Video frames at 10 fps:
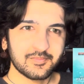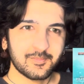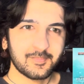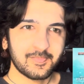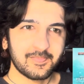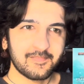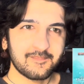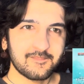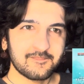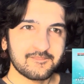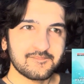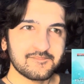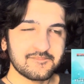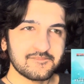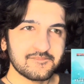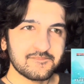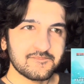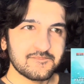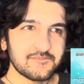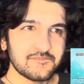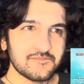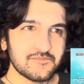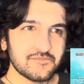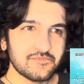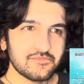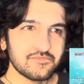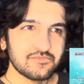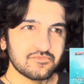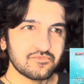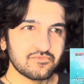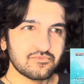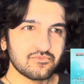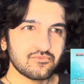(no one is talking)